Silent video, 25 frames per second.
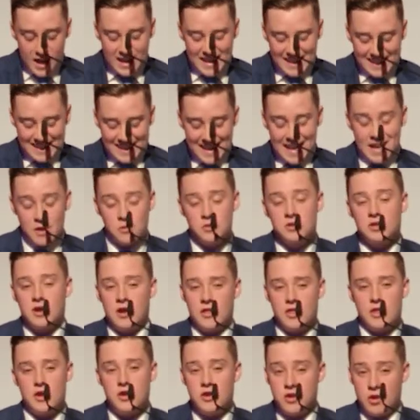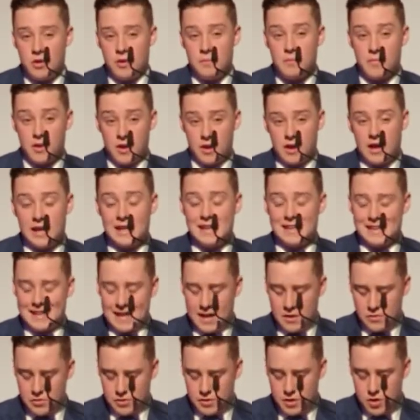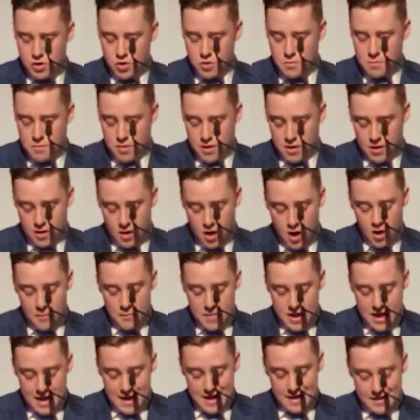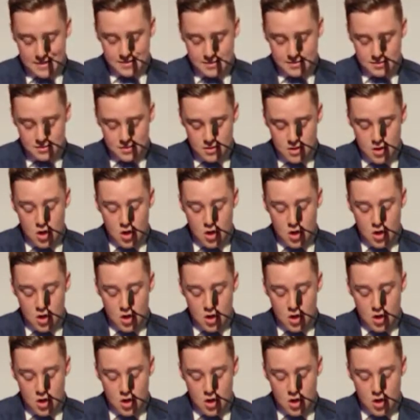can count the number on my hands